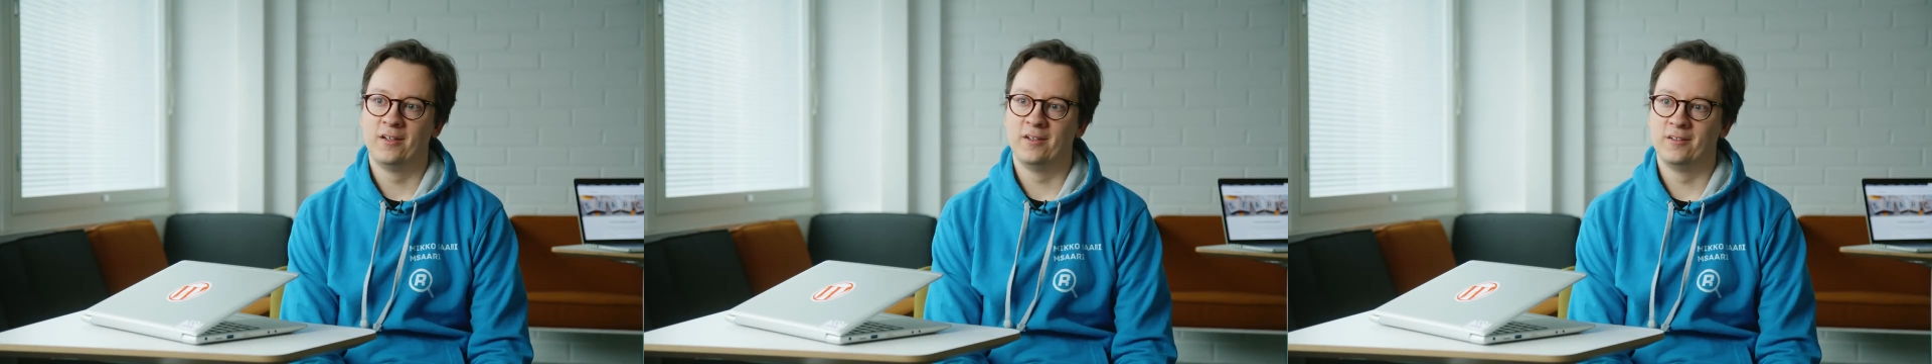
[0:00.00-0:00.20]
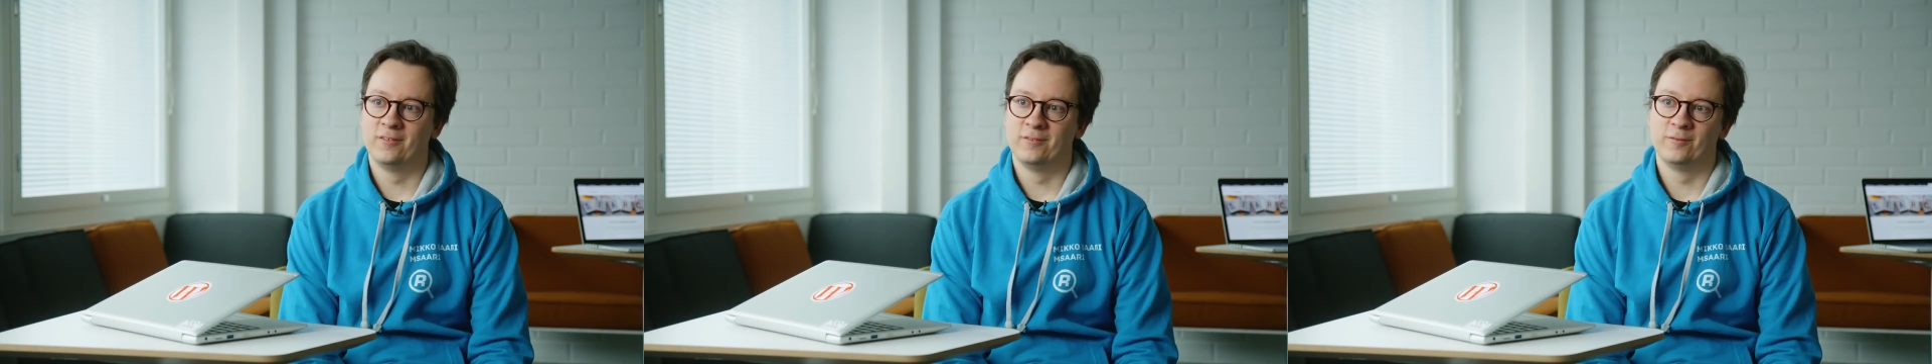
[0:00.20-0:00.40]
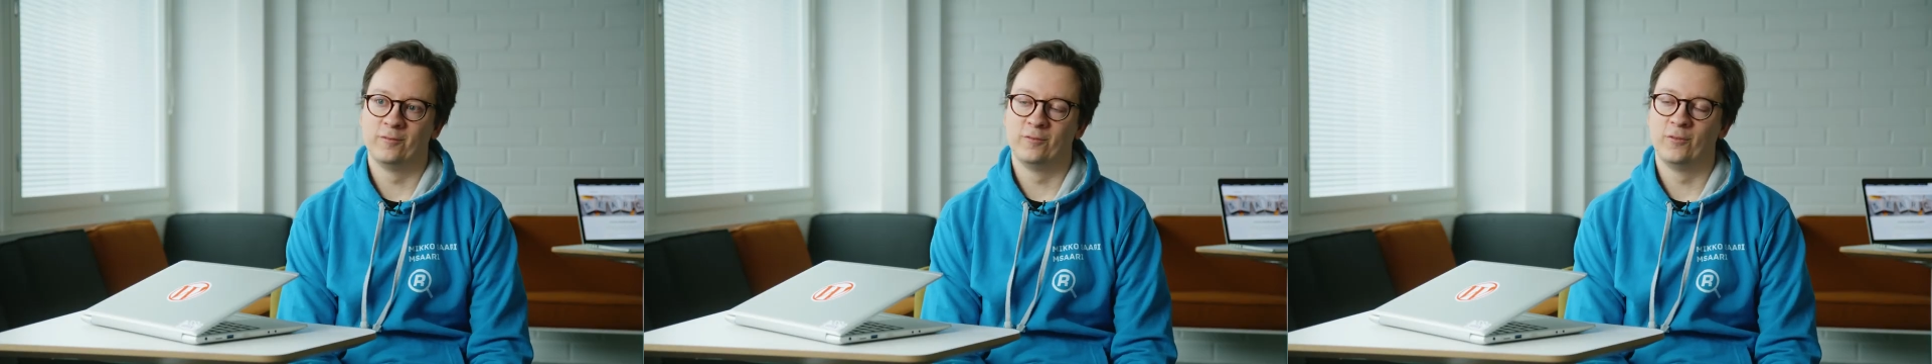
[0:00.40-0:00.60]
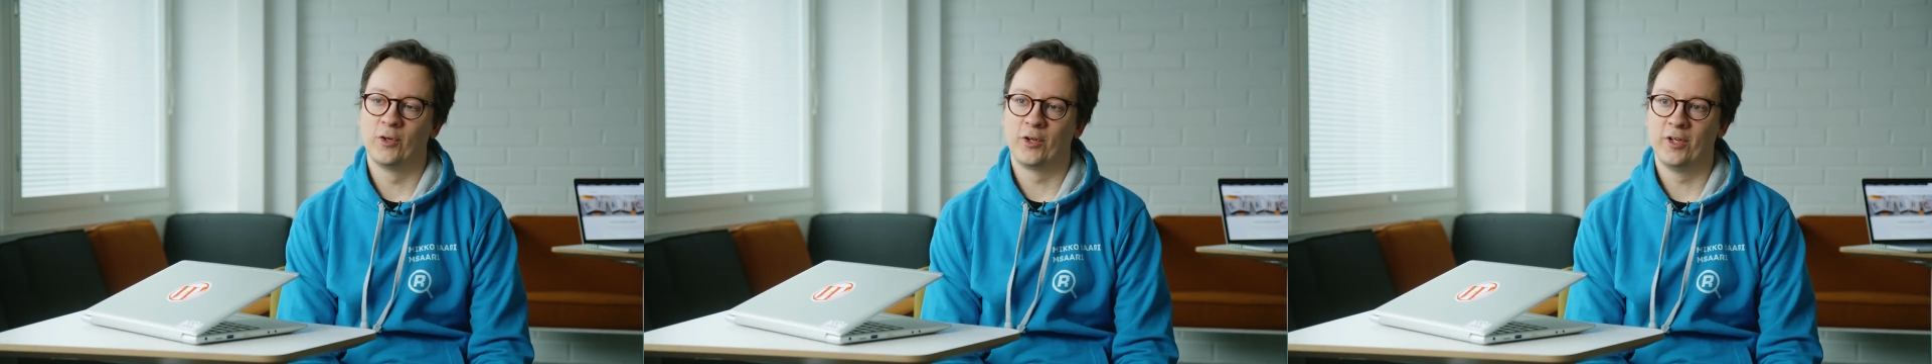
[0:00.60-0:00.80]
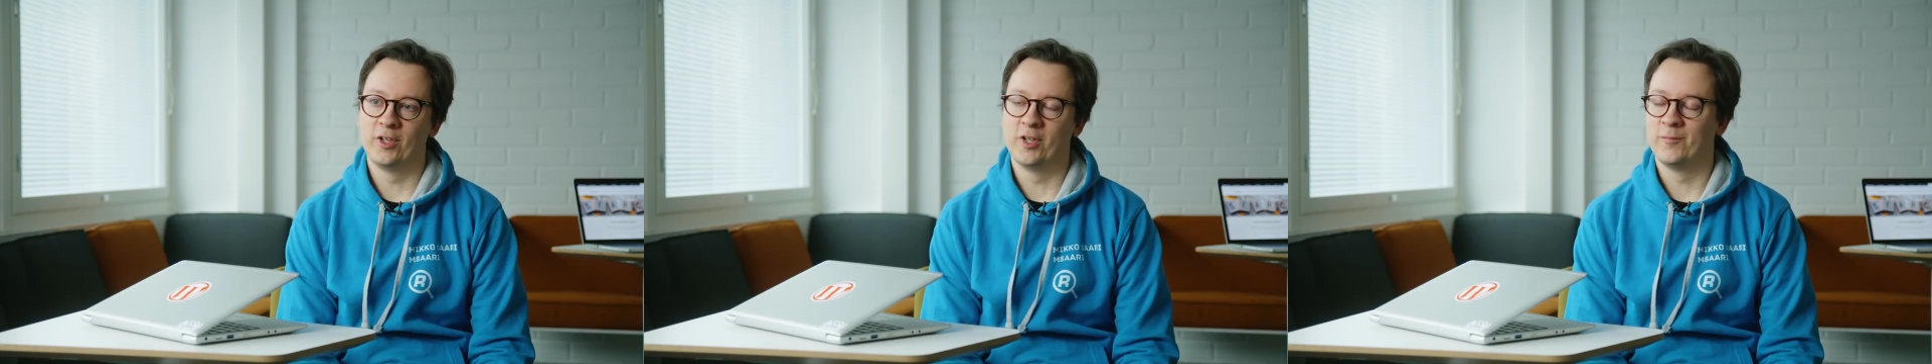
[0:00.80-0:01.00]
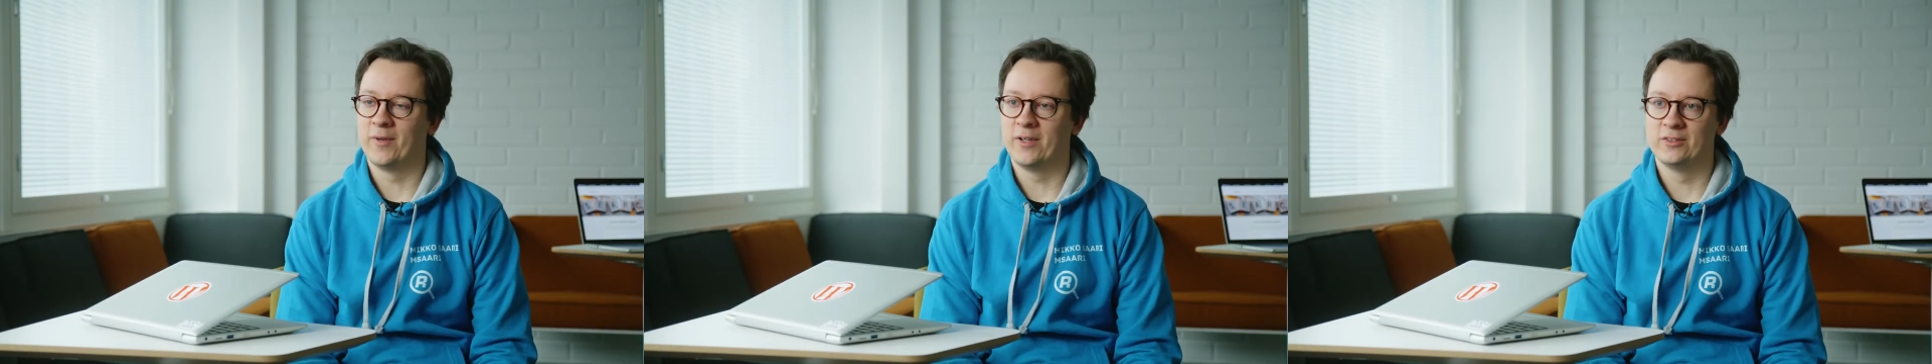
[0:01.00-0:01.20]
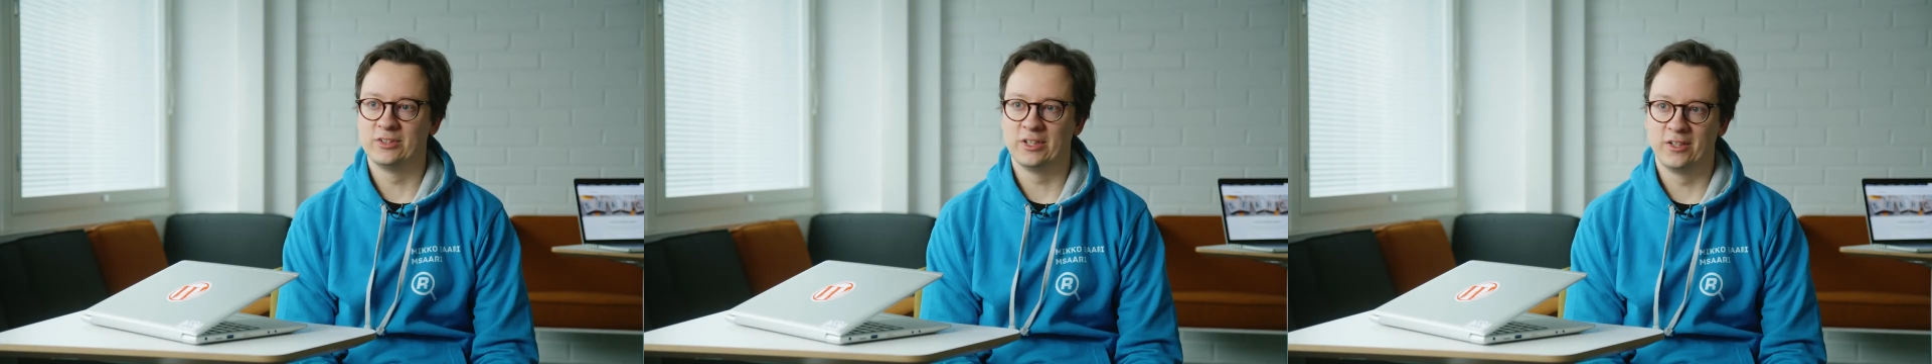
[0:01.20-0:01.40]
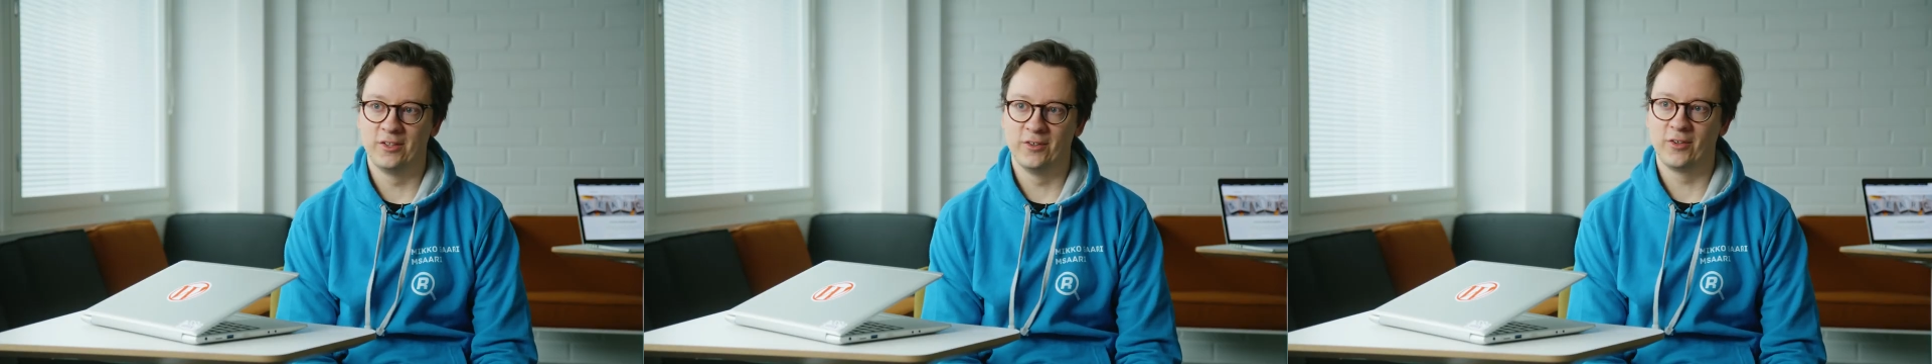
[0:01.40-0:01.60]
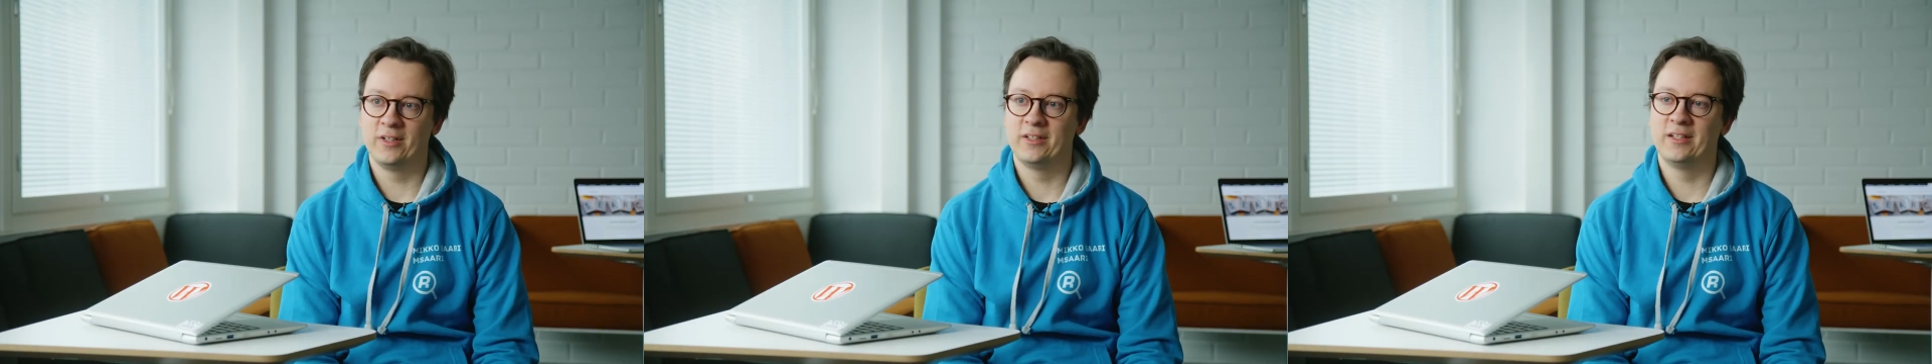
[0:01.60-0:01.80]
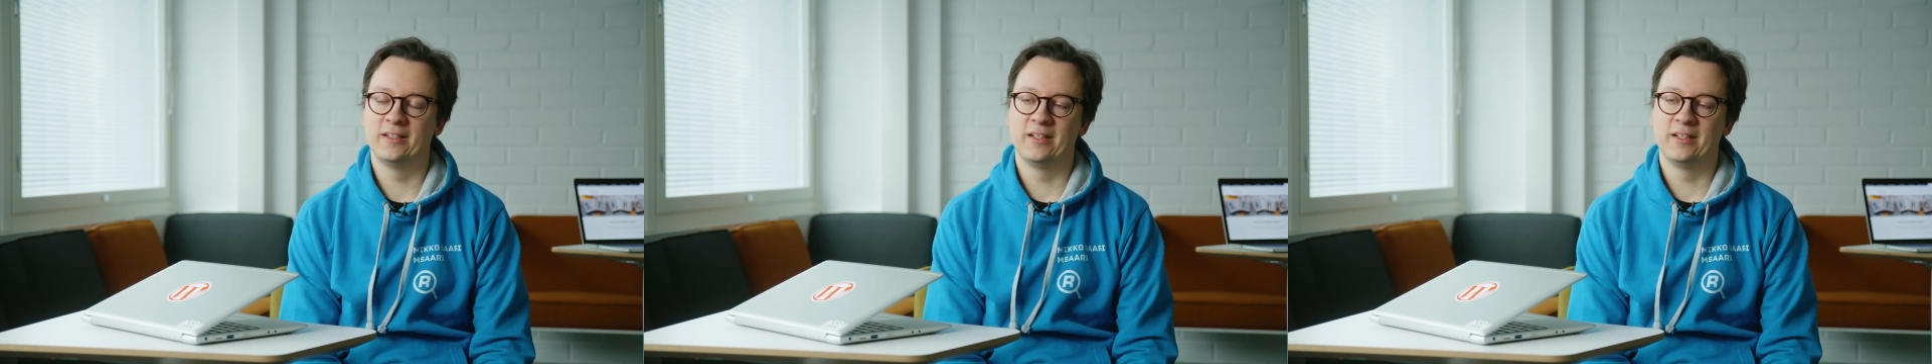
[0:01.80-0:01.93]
uh, worrying about security,